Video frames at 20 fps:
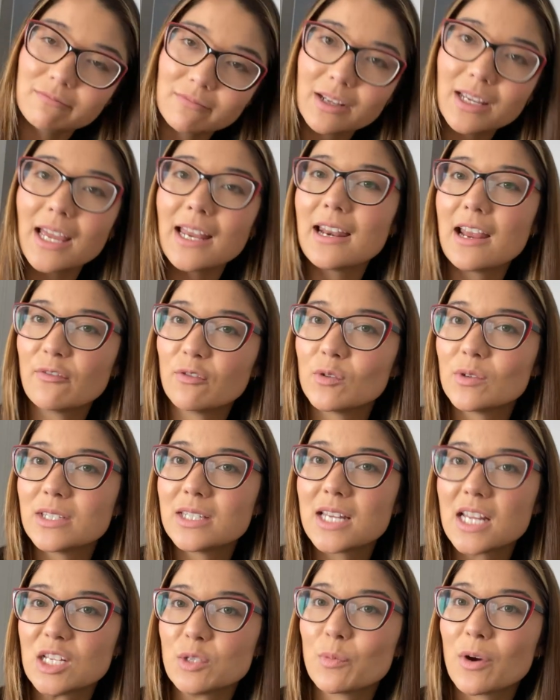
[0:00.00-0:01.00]
Again, everyone's
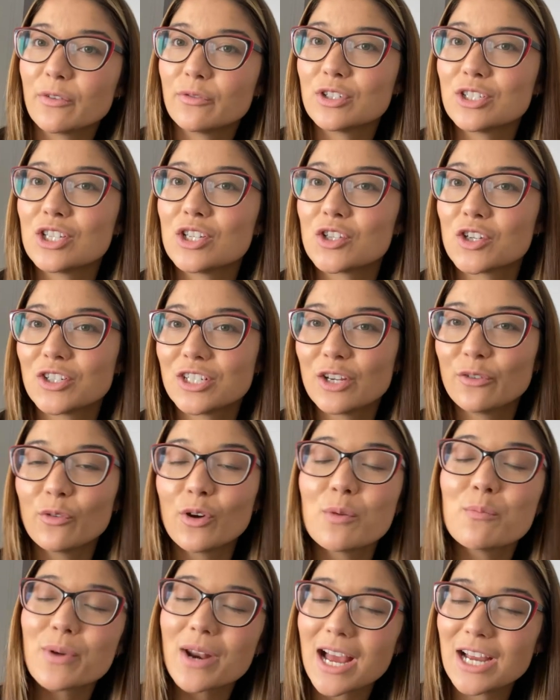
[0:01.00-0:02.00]
taste preferences are
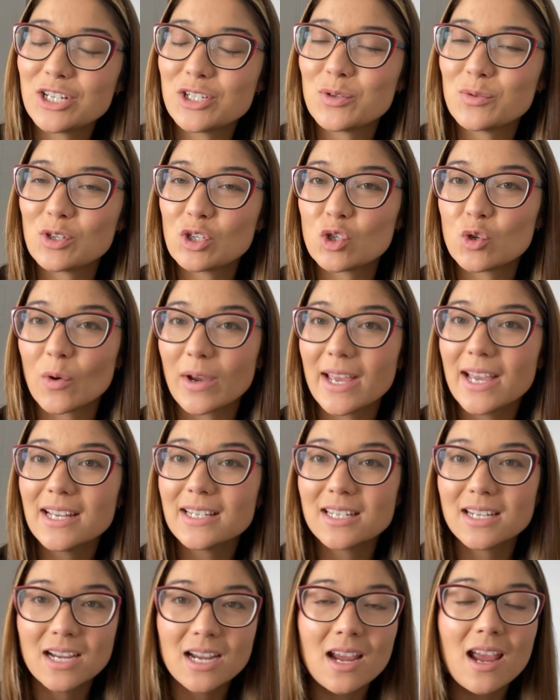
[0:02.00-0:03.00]
different, but I do enjoy
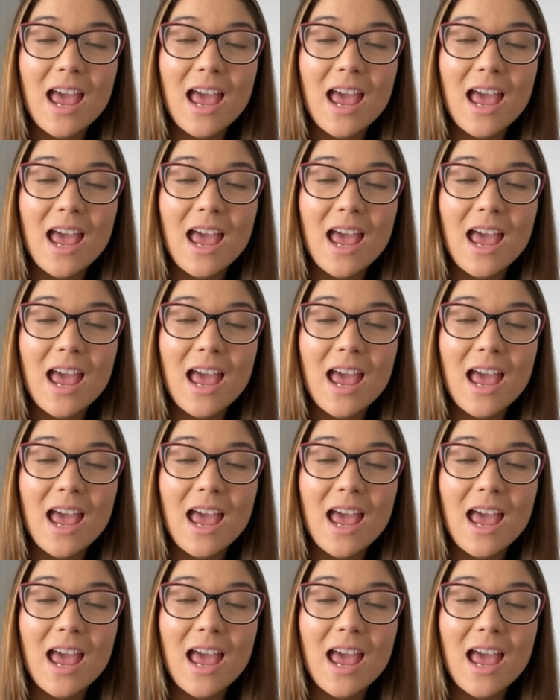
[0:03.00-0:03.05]
it.